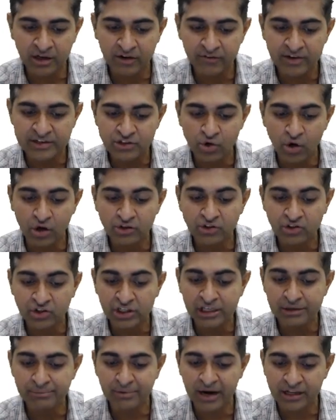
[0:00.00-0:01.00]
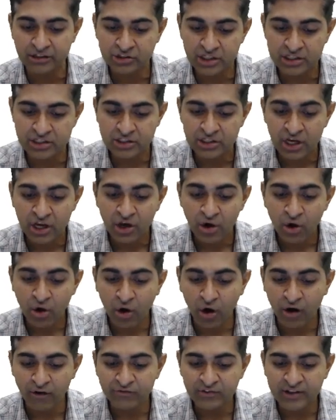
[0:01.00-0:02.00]
has got three branches:
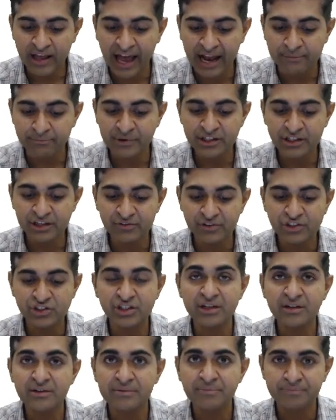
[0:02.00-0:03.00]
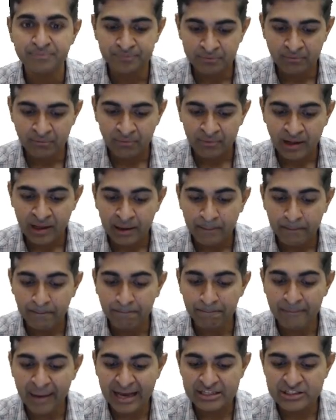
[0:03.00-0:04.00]
ophthalmic division,
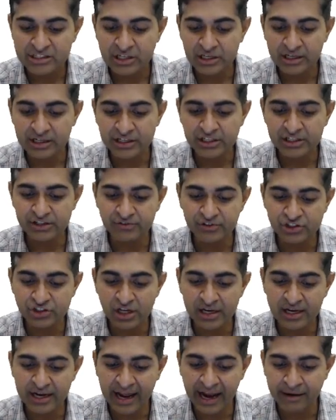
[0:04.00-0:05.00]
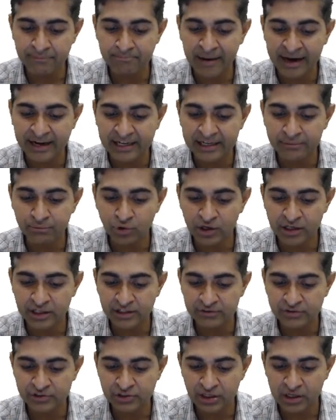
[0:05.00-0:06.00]
maxillary division, and mandibular
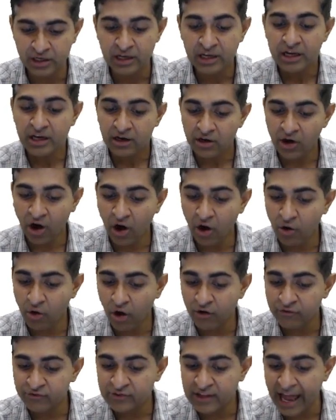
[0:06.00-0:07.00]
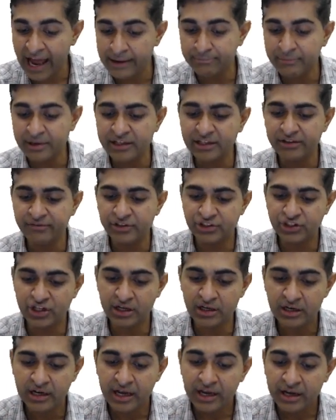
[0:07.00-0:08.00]
division. Now ophthalmic
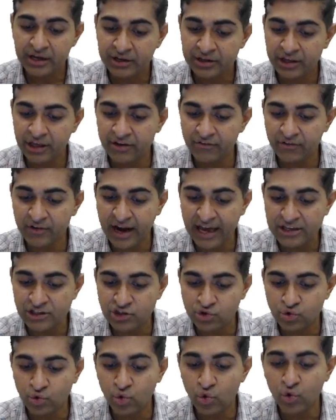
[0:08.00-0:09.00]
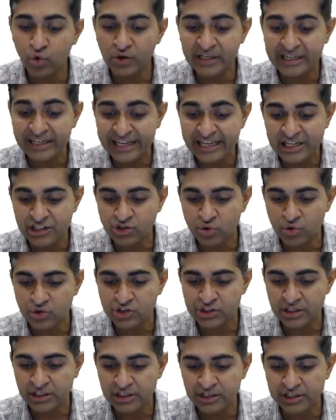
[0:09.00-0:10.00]
division give rise to
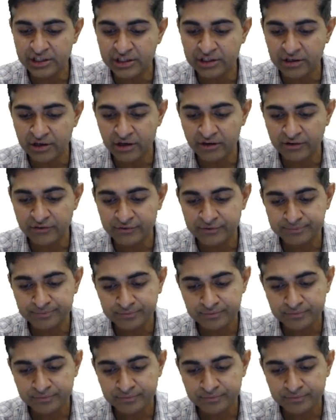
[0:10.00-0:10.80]
nasociliary nerve.